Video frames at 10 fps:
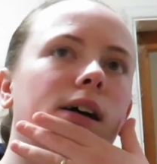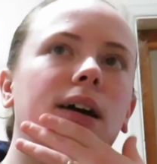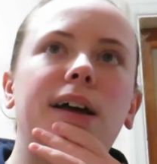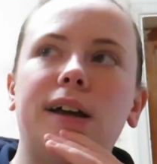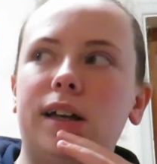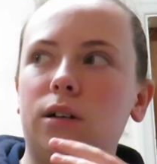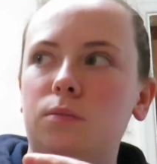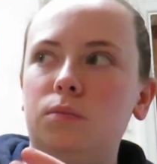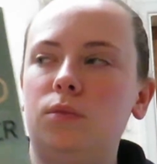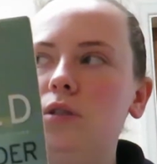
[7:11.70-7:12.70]

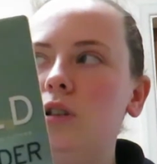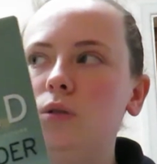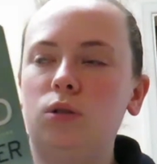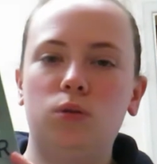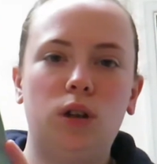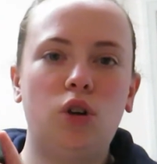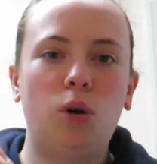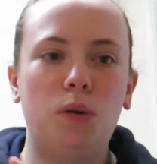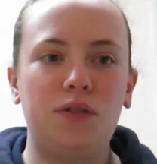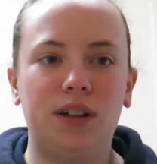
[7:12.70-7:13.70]
There's only a
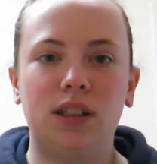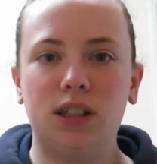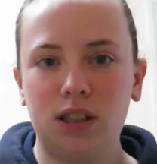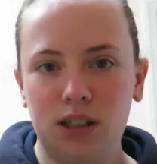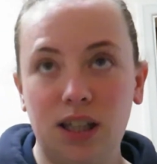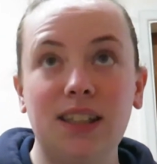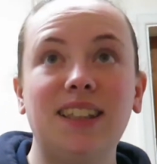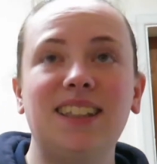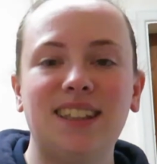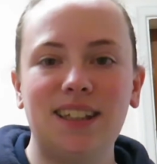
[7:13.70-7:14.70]
couple of
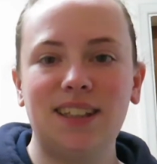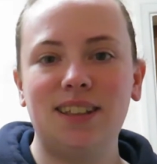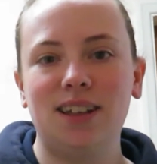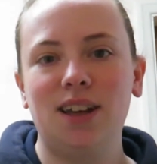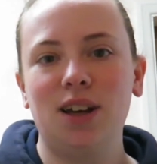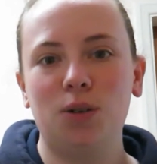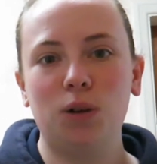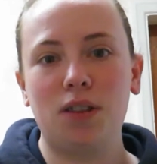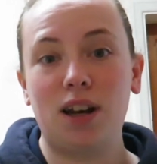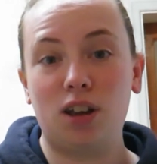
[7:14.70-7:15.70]
instances
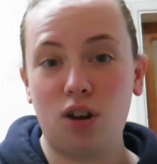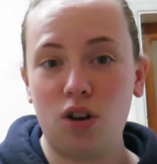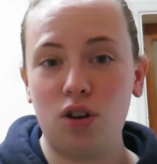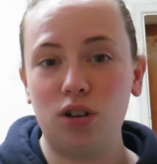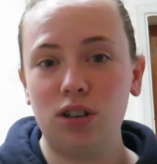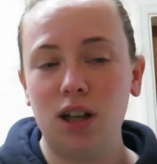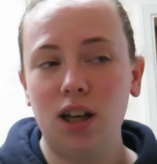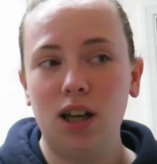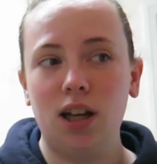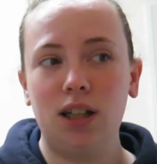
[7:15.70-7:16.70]
where that occurred
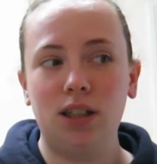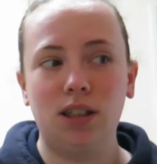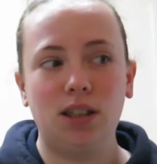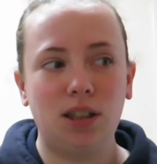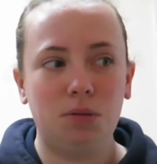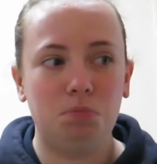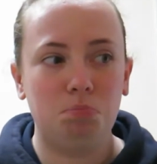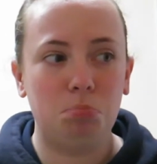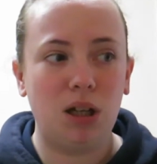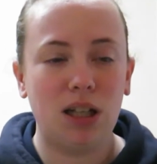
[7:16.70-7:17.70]
and
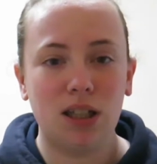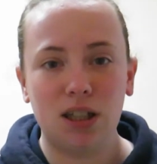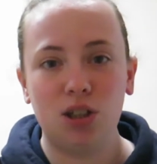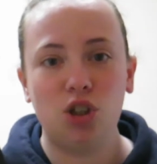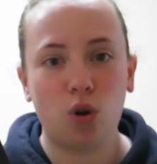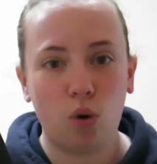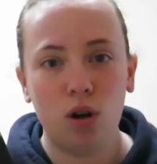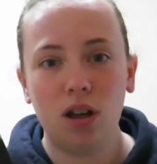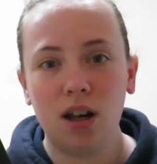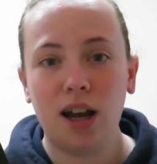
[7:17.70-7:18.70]
made us
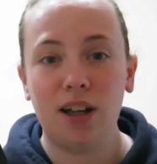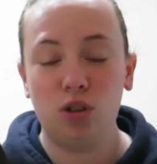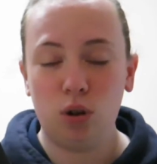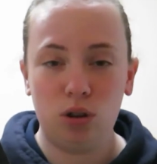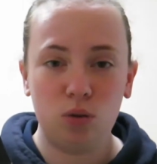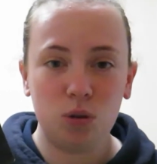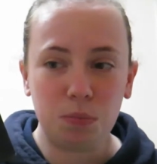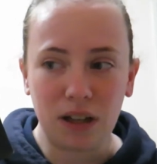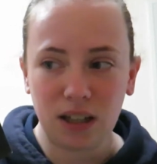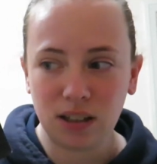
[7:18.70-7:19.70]
enjoy, and I enjoyed those
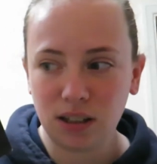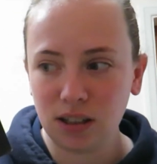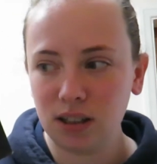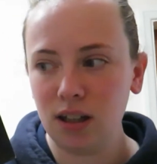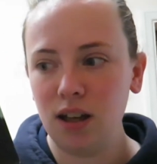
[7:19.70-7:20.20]
bits,